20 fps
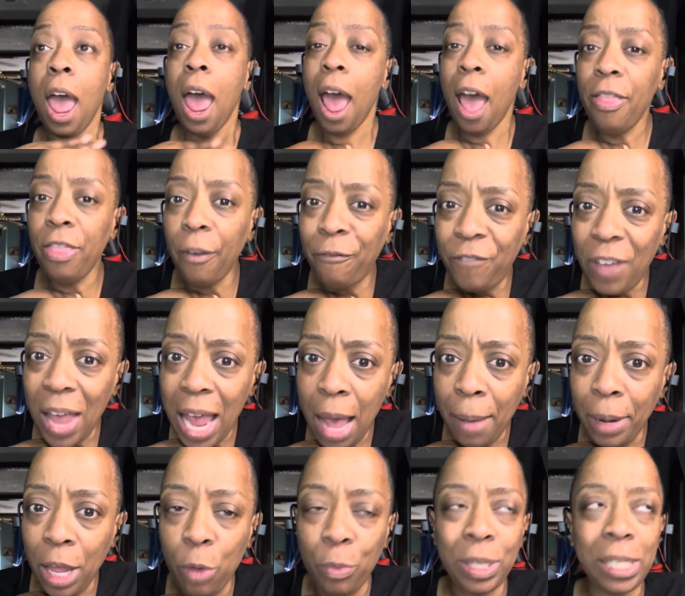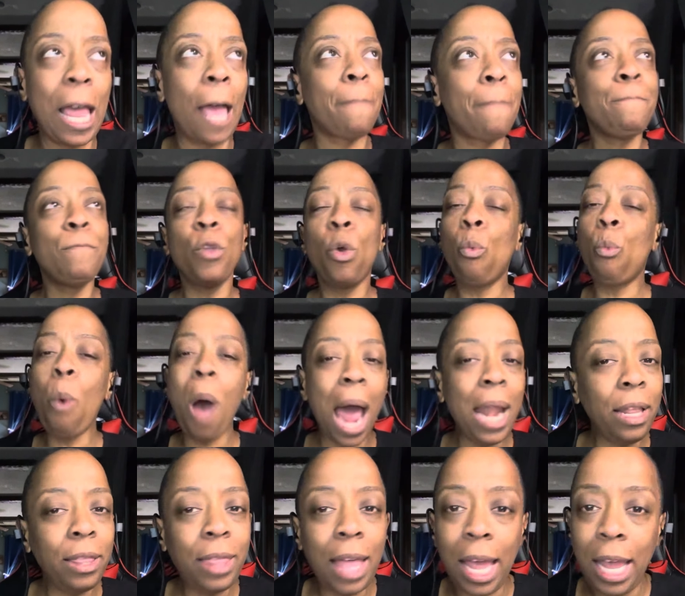And the family was like, why
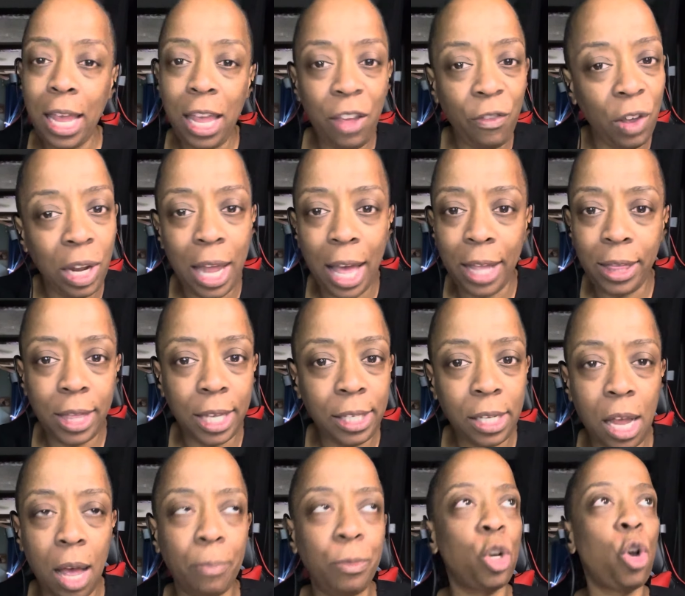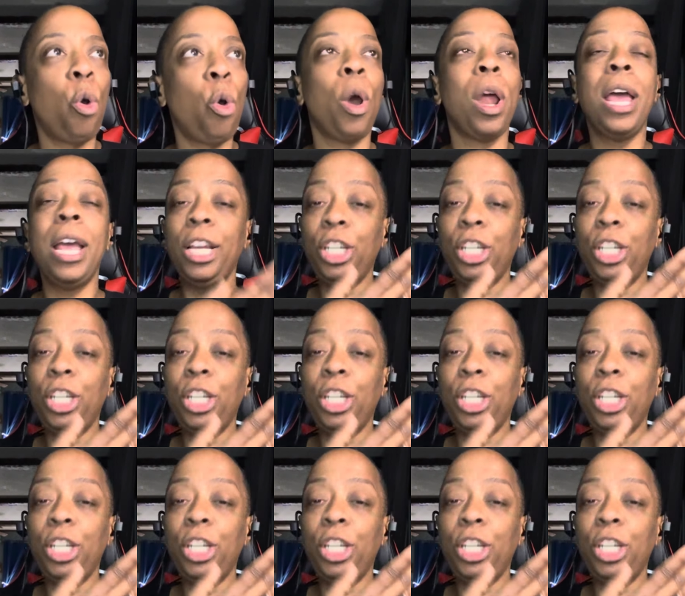did they even let this come to court?